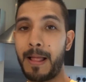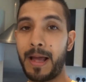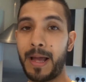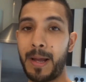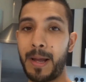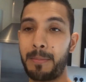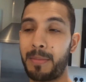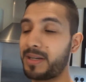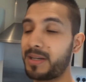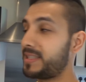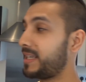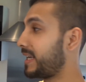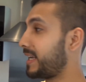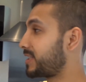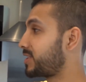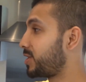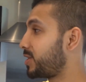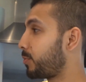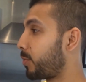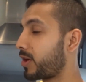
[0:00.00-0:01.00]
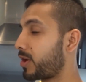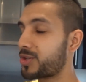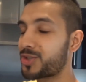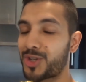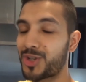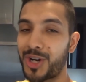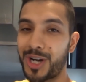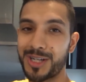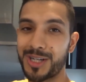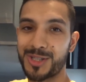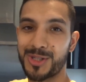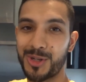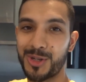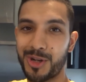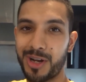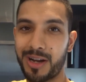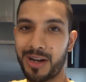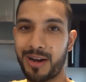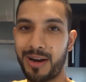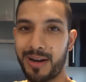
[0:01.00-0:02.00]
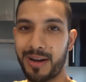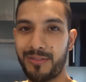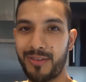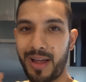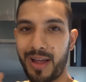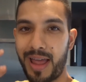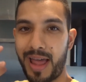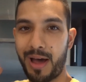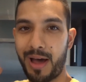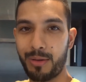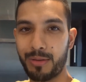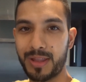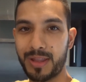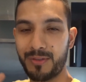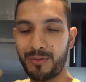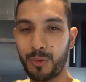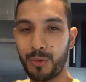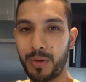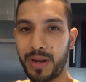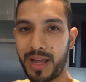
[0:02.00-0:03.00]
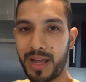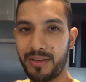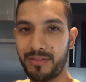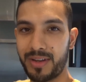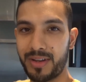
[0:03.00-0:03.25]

I did actually want to try and do a kind of like healthy full day of